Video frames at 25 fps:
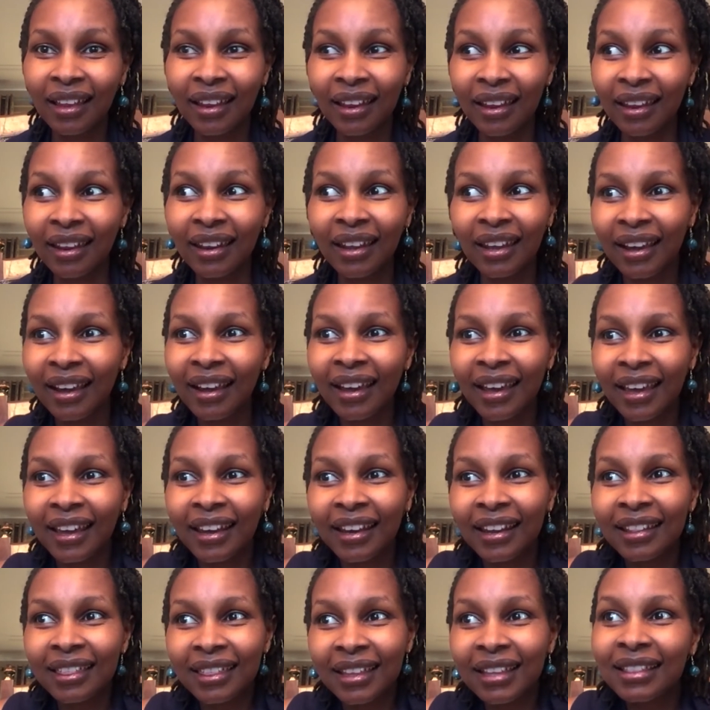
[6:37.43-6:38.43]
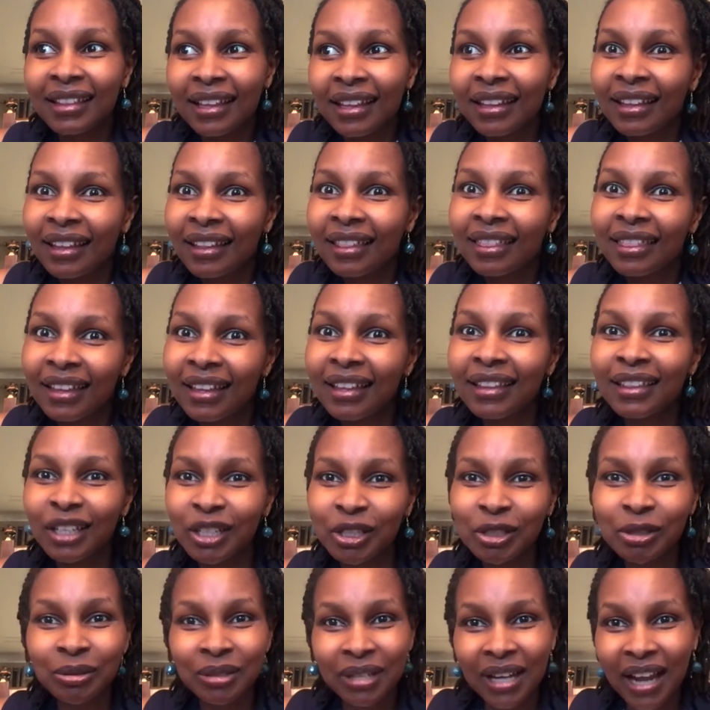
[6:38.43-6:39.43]
near anything that they think they
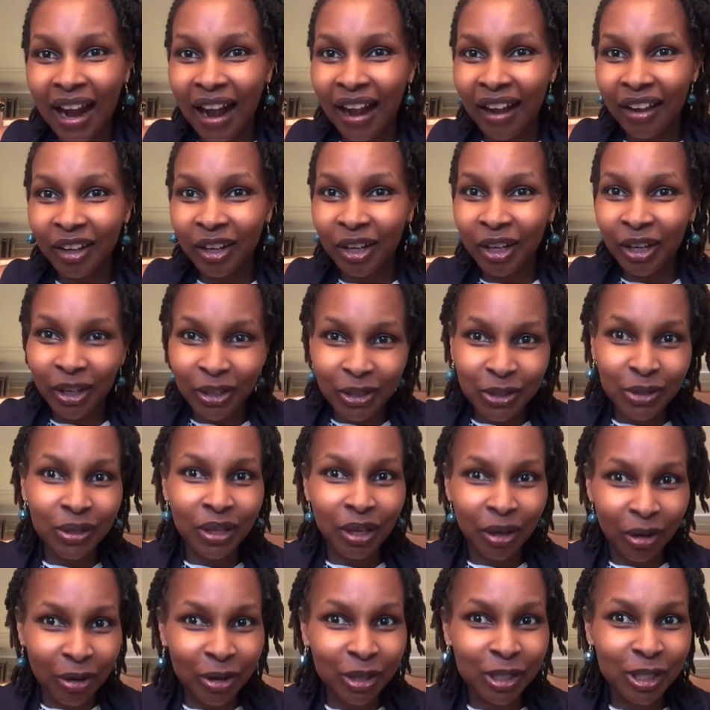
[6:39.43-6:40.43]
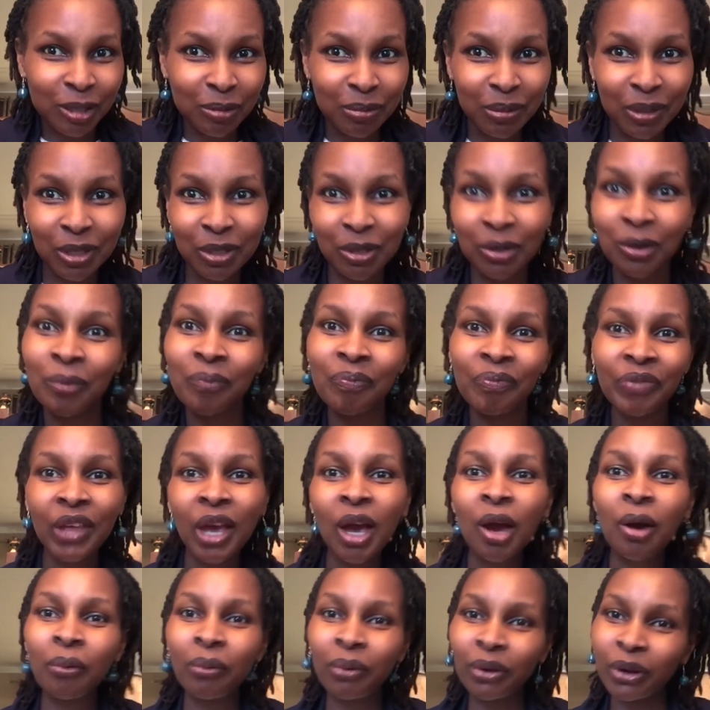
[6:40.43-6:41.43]
should carry to the hospital
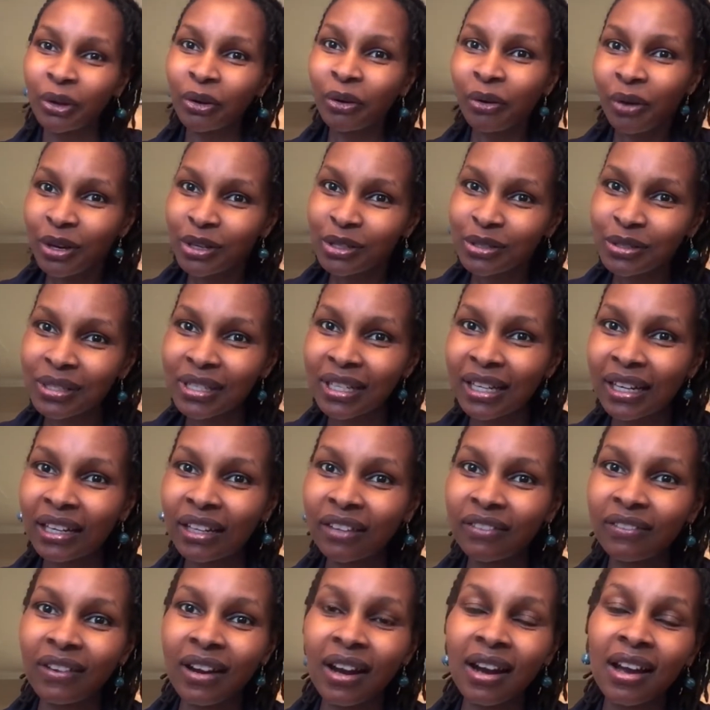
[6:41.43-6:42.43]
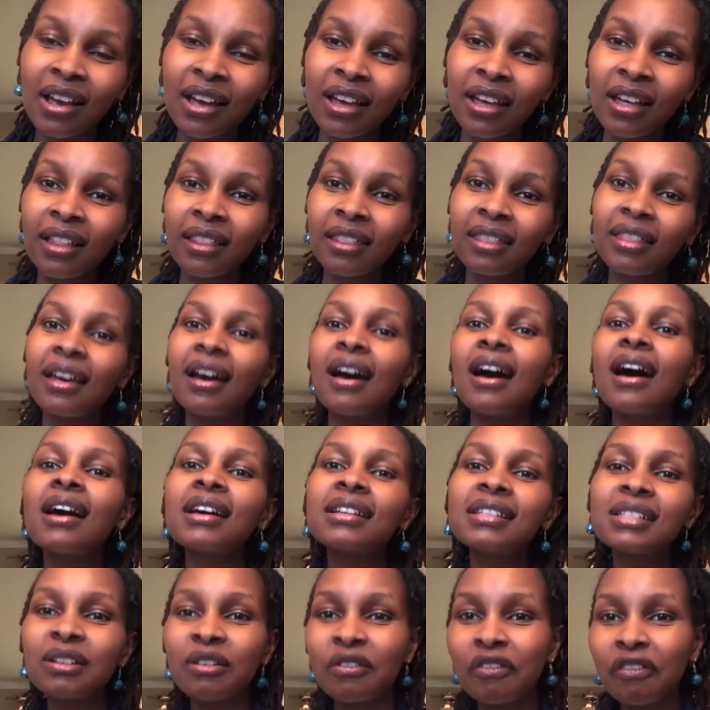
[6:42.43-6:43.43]
when you're going to deliver. There are
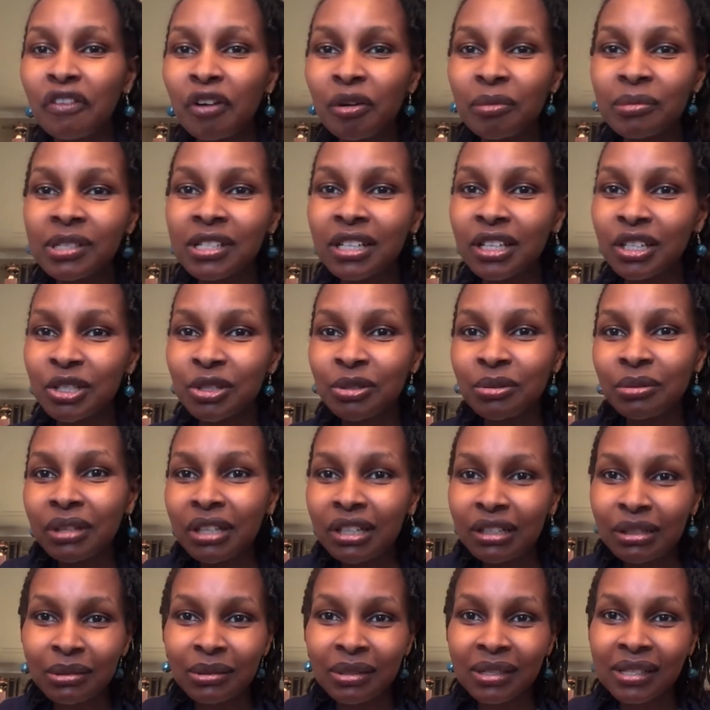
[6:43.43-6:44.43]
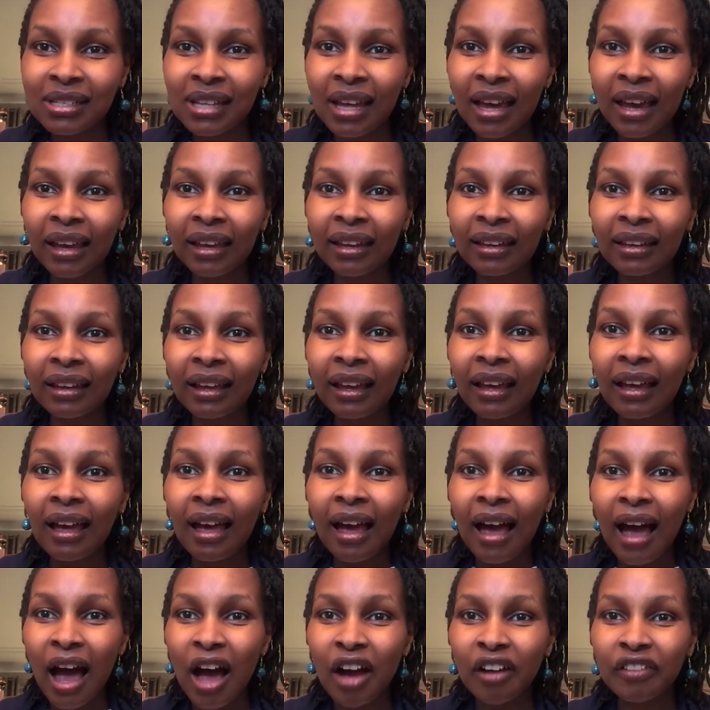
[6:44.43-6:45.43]
some forms that you need to sign
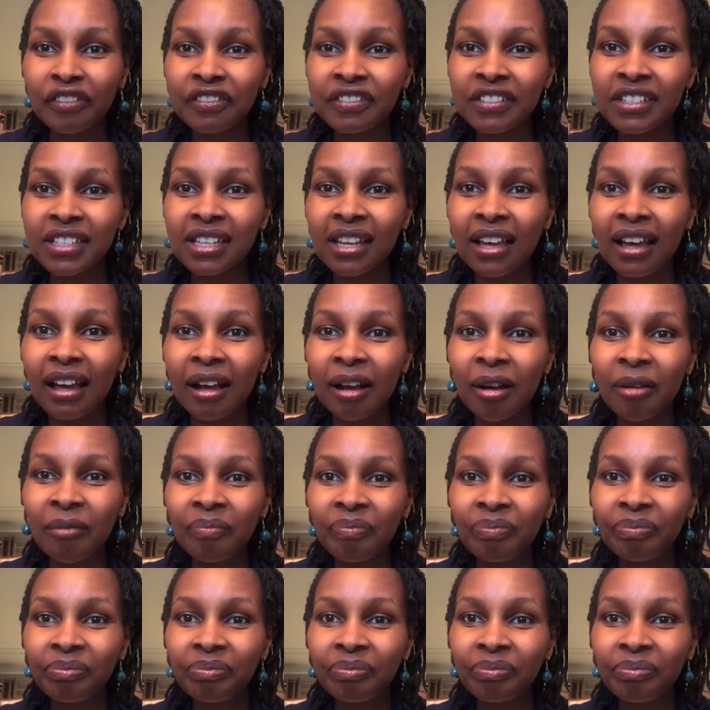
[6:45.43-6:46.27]
after